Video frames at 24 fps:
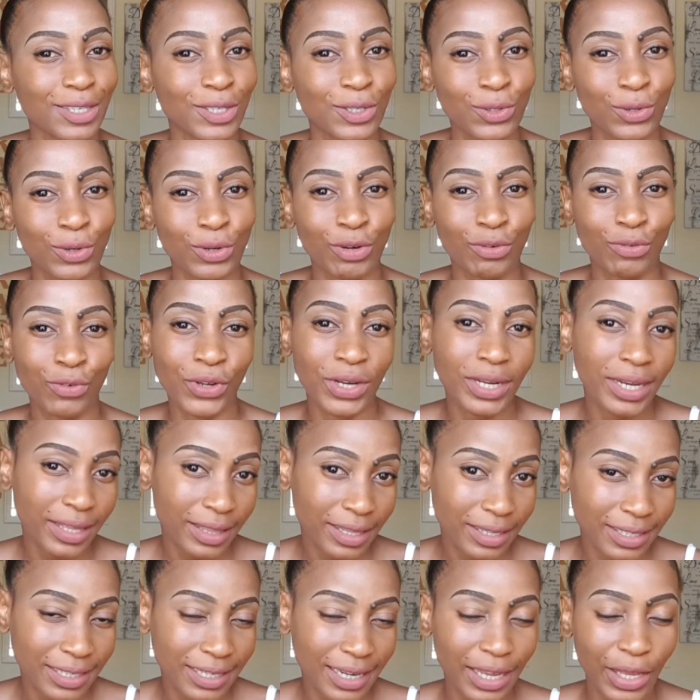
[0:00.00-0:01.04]
story for another
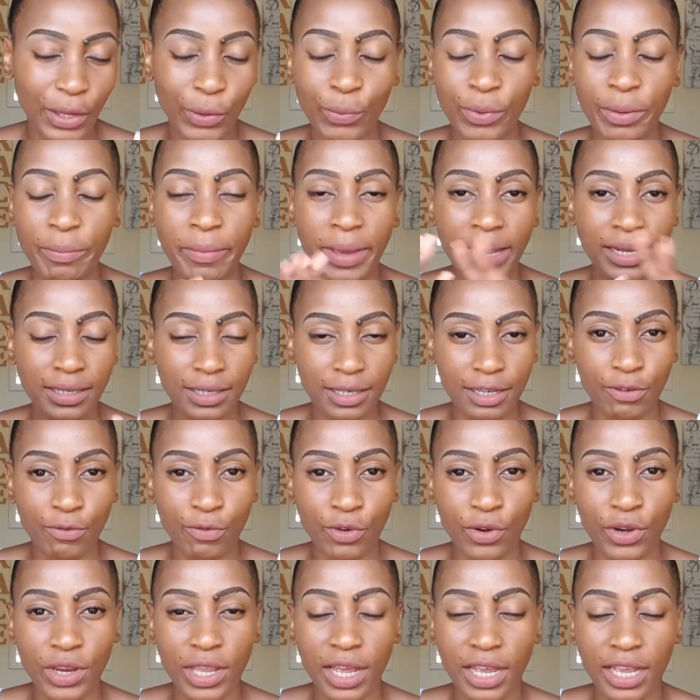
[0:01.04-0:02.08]
day. We met at a
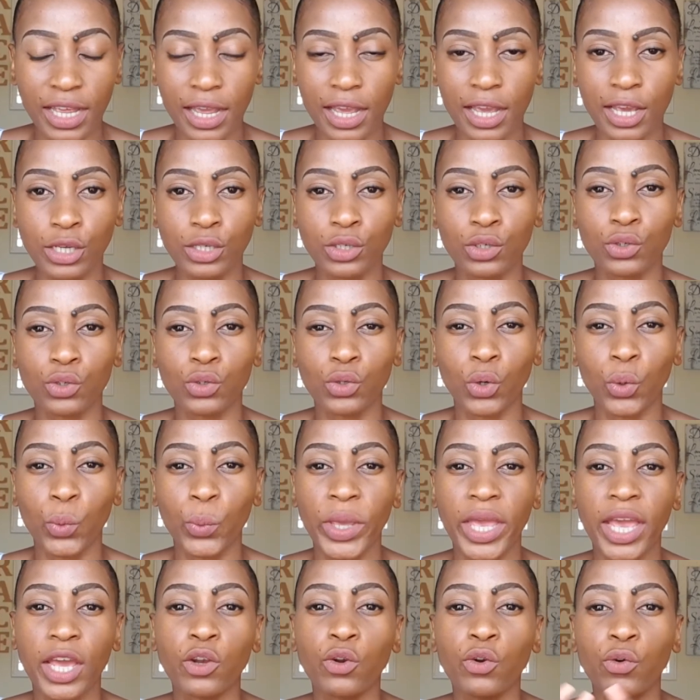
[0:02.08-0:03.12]
very young age, so we
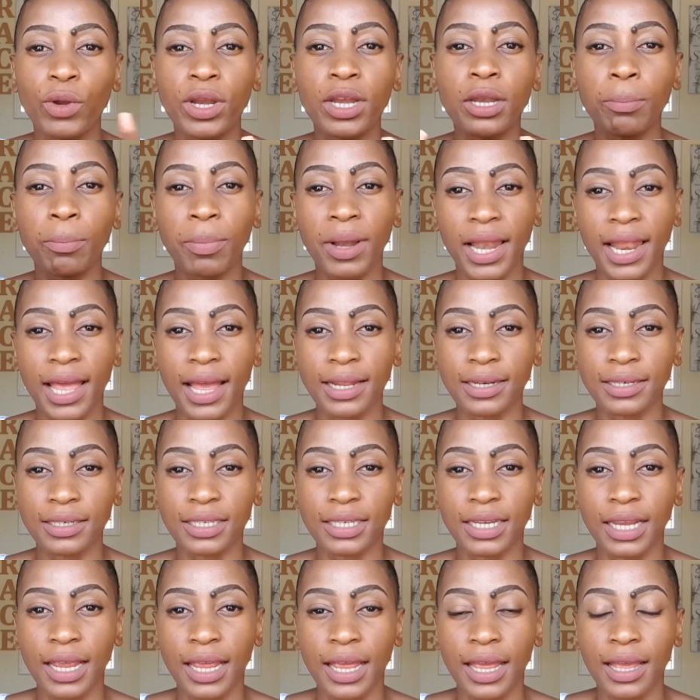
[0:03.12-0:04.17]
had already planned
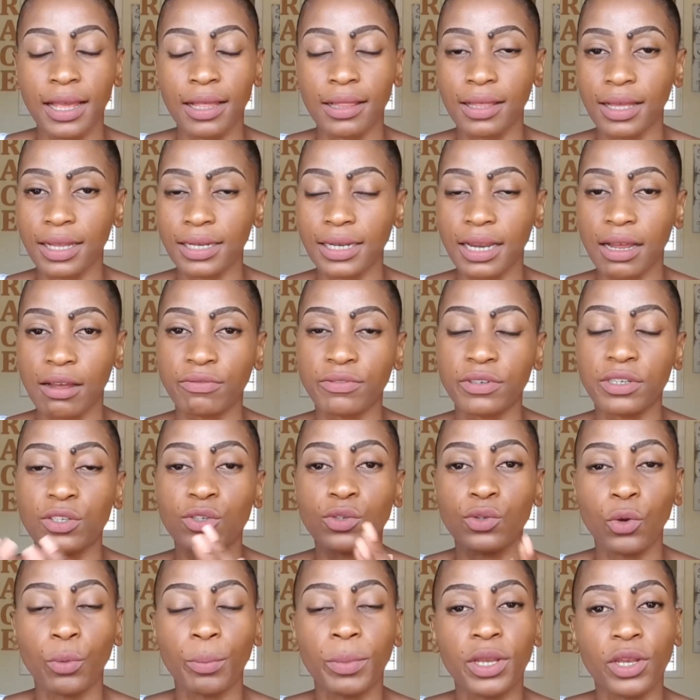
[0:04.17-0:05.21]
that after
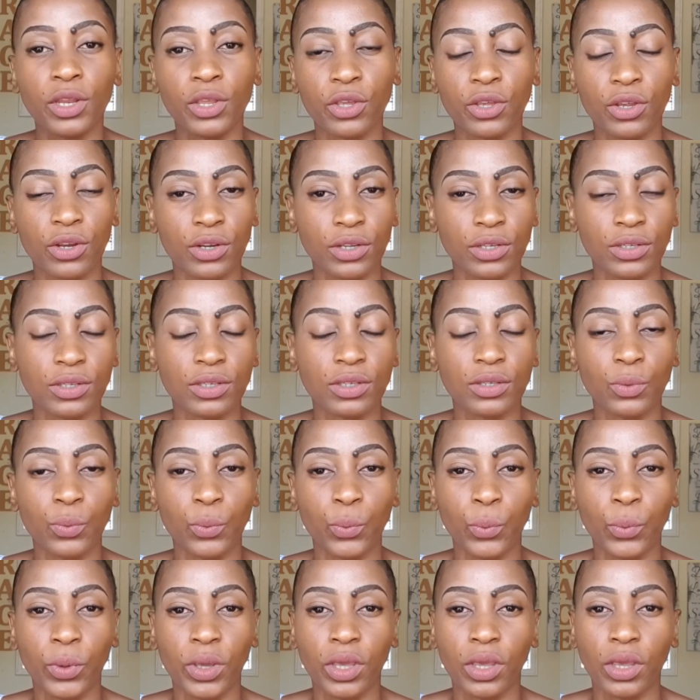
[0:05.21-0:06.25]
so many years,
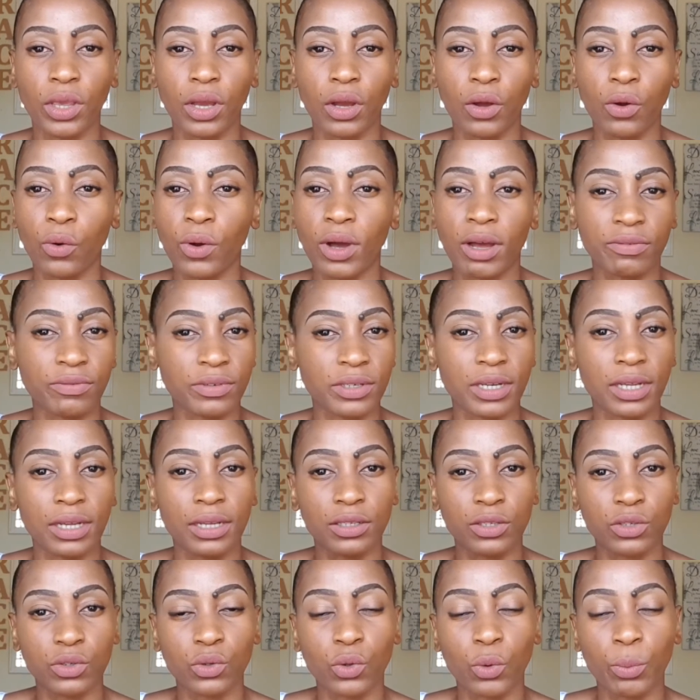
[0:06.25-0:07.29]
after
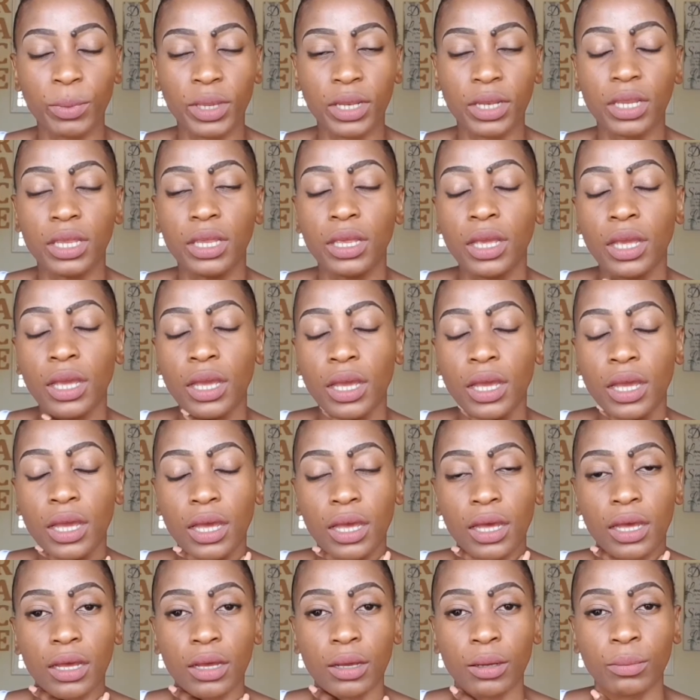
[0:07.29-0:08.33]
so many
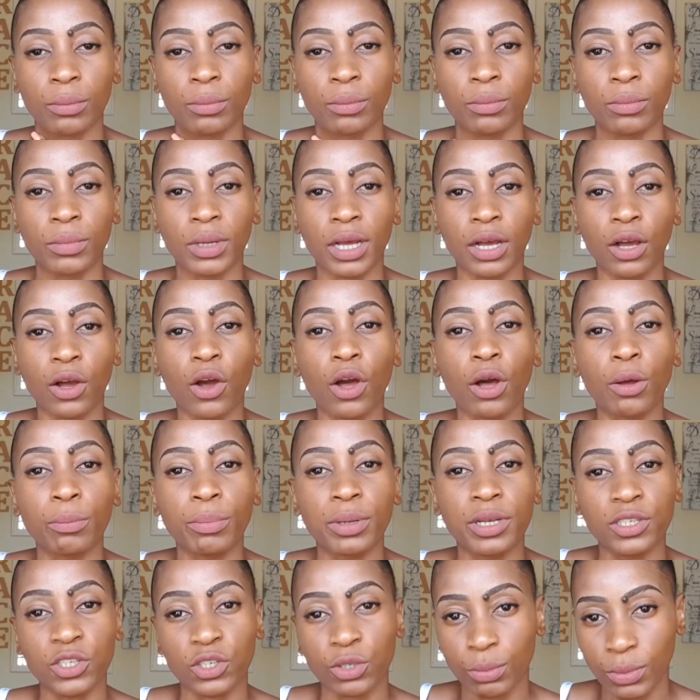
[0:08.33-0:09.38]

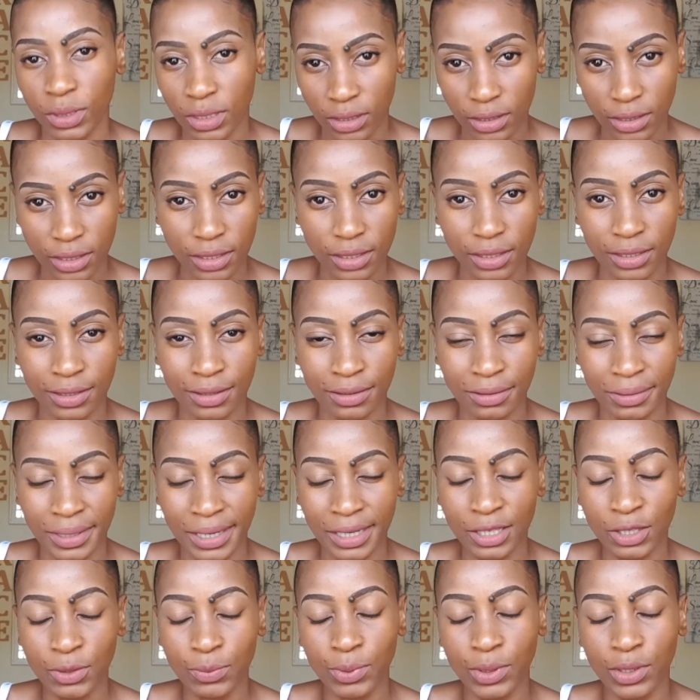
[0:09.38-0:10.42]
accomplishments,
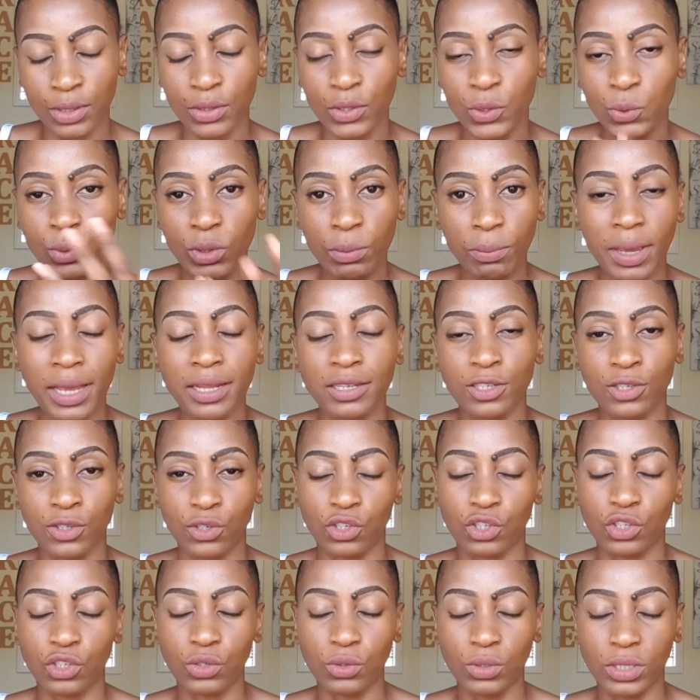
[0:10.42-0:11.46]
right? Because we met as
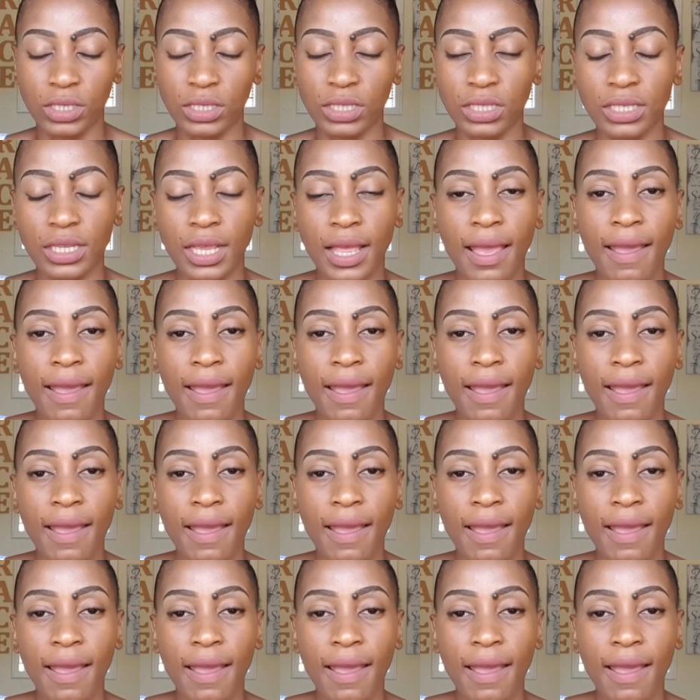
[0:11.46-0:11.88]
students,